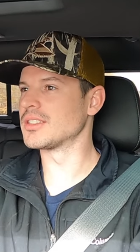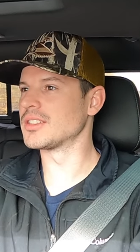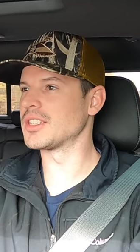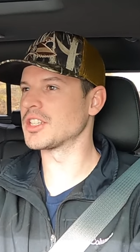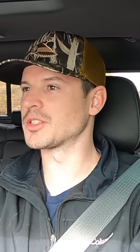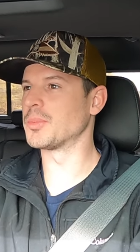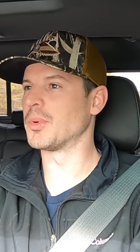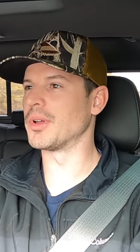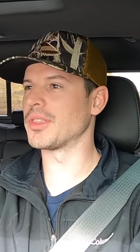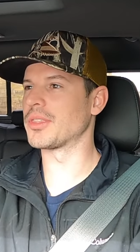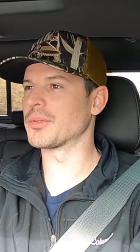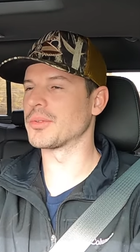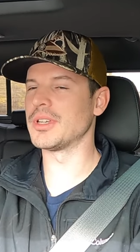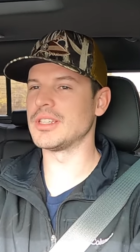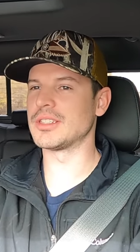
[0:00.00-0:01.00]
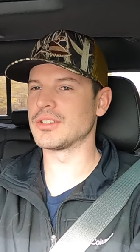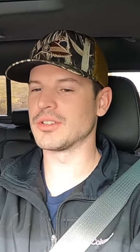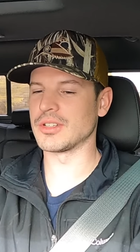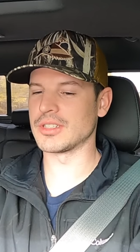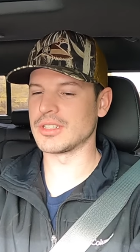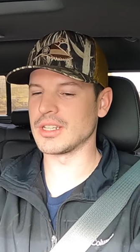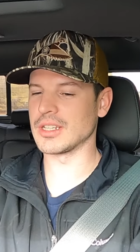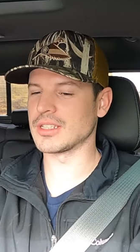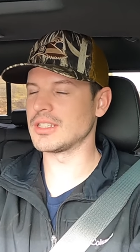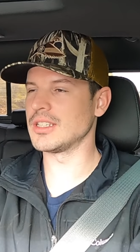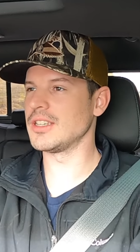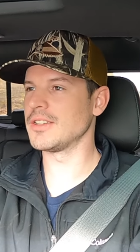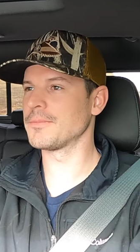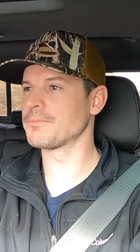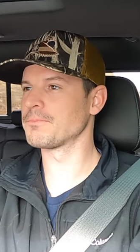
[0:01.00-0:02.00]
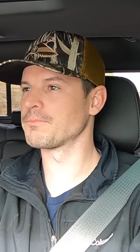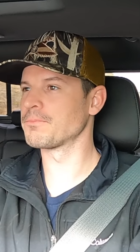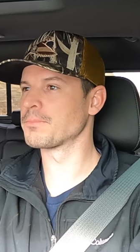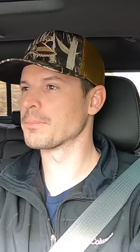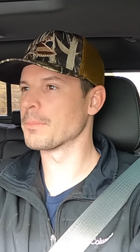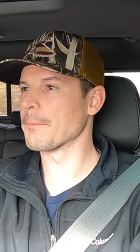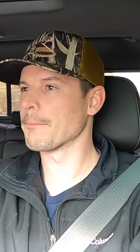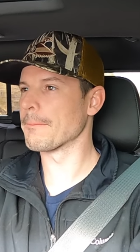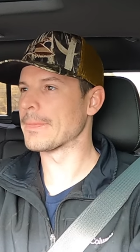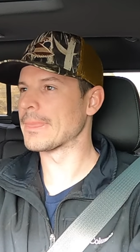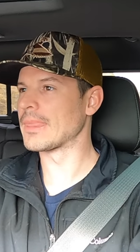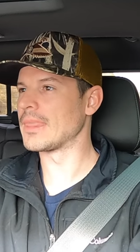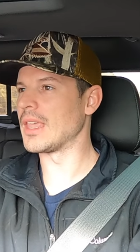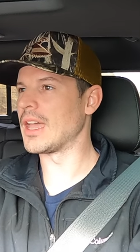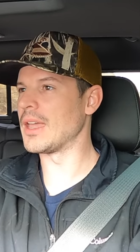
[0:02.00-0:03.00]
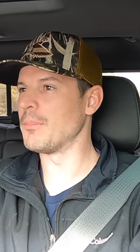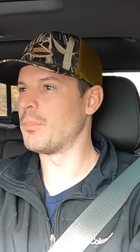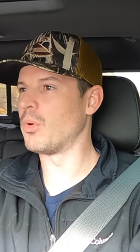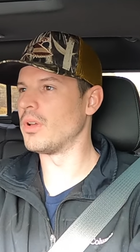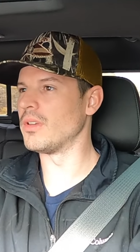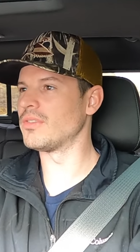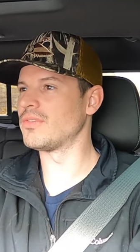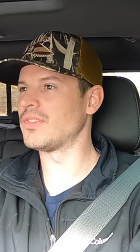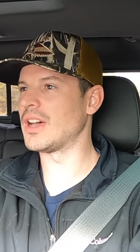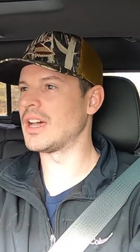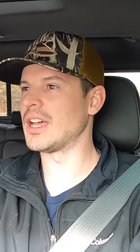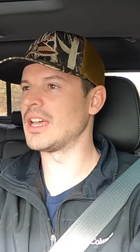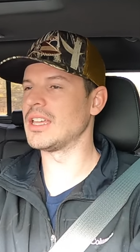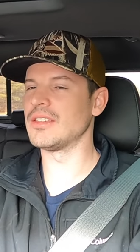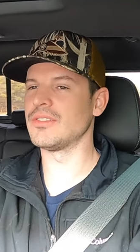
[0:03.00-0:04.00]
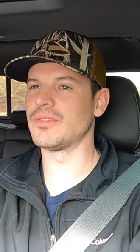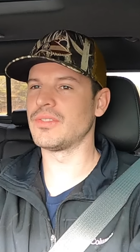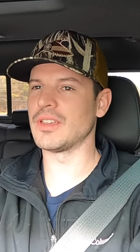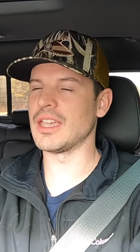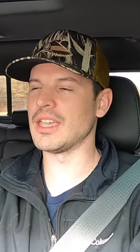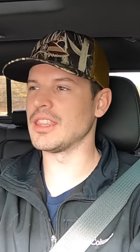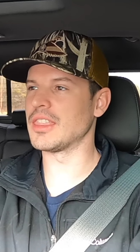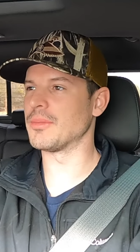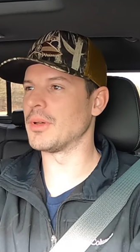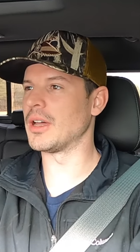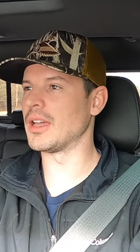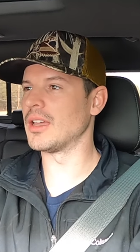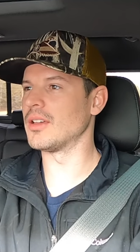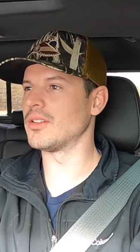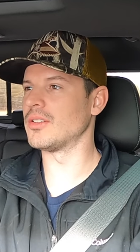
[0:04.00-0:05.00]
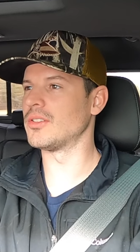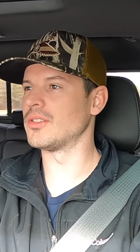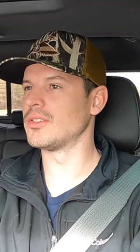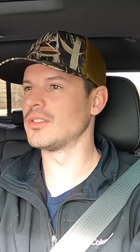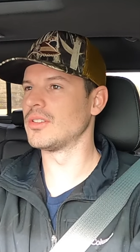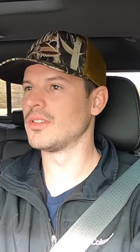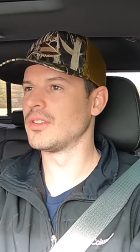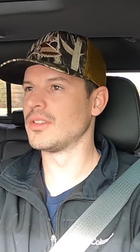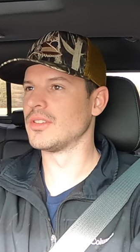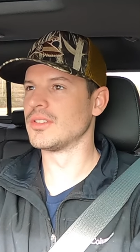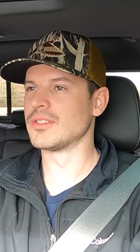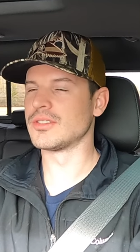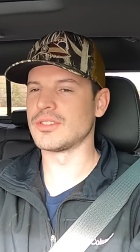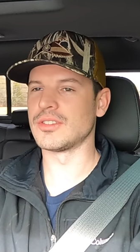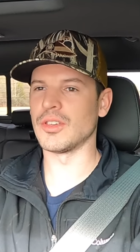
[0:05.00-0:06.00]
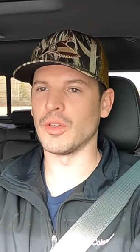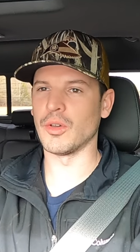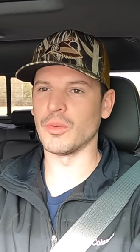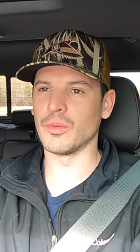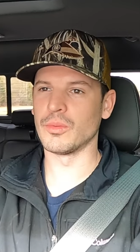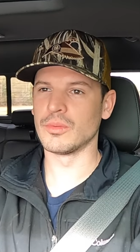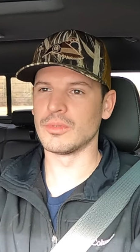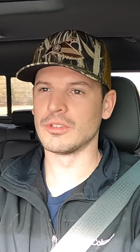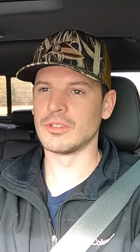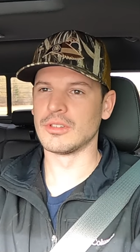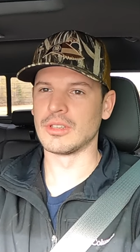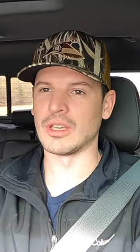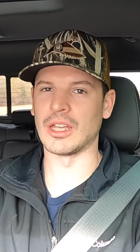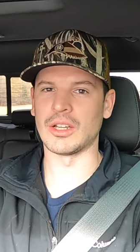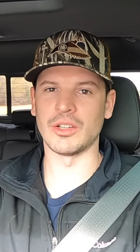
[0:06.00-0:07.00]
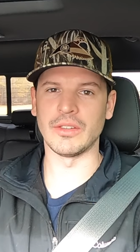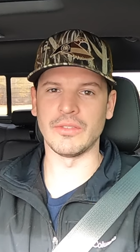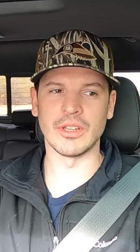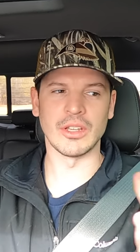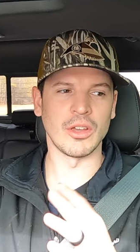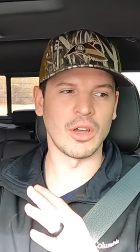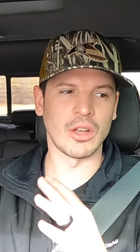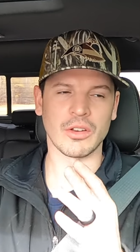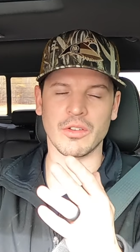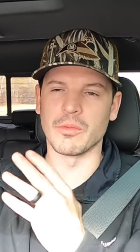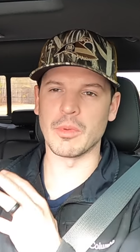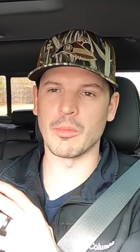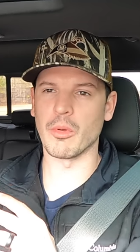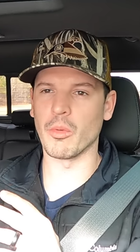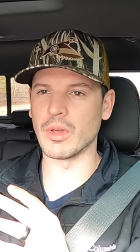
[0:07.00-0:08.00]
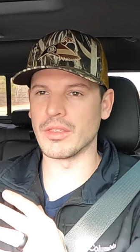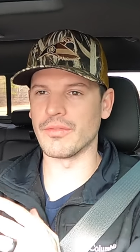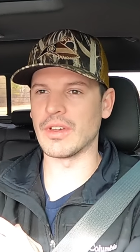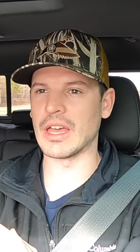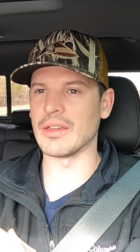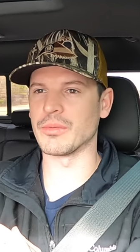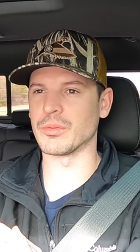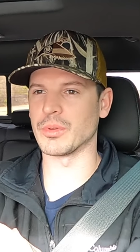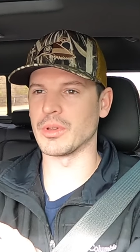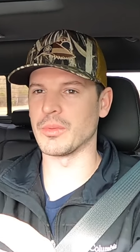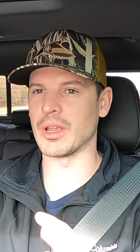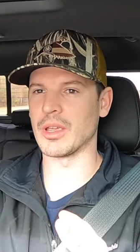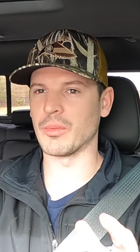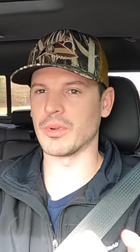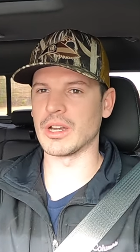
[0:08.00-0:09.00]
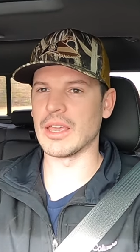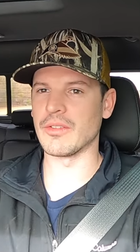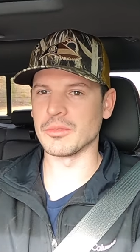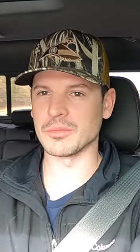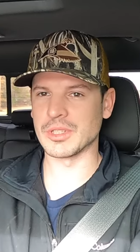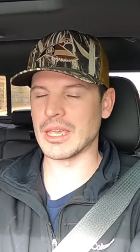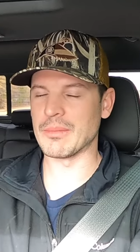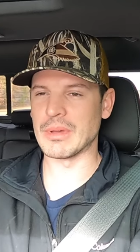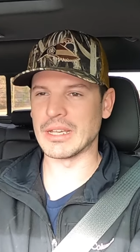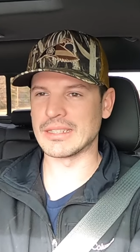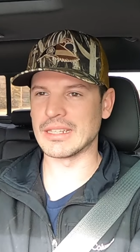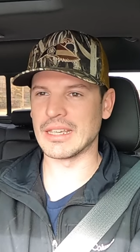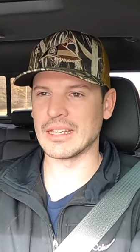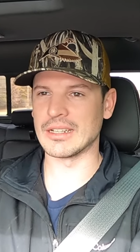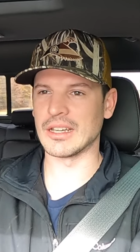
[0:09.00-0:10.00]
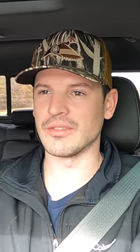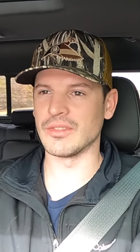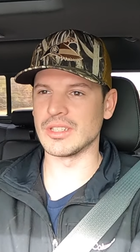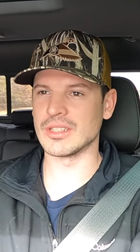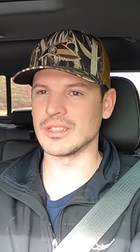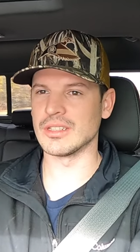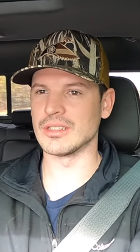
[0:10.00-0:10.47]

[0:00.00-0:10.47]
six point three zero to sixty, nine point five eighth mile. So I don't even know, I don't even remember what the five point three ran. We're gonna have them side by side, obviously.